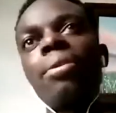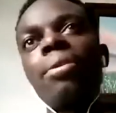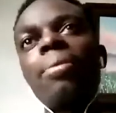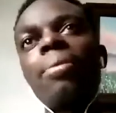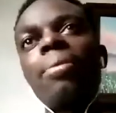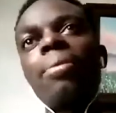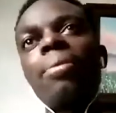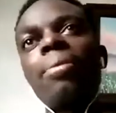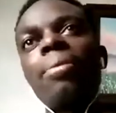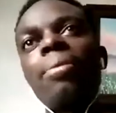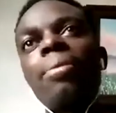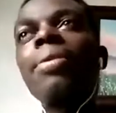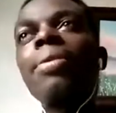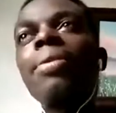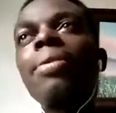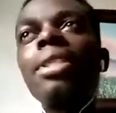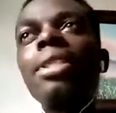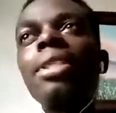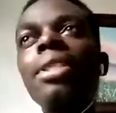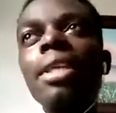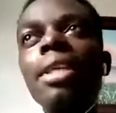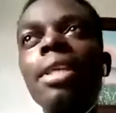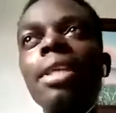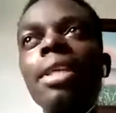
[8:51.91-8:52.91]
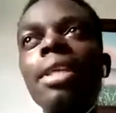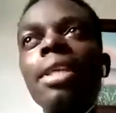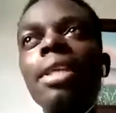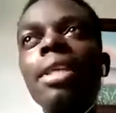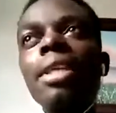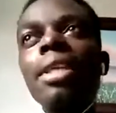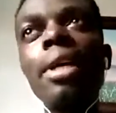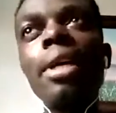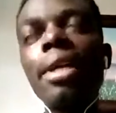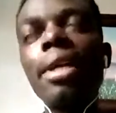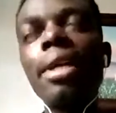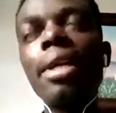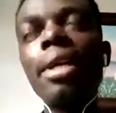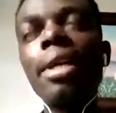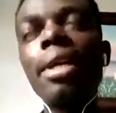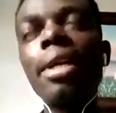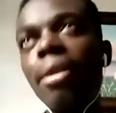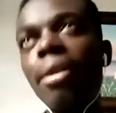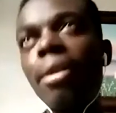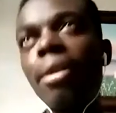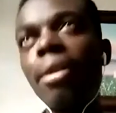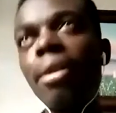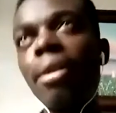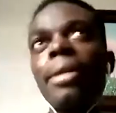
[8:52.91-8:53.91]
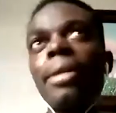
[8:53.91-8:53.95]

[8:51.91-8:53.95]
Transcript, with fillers: Now, this is informal economy.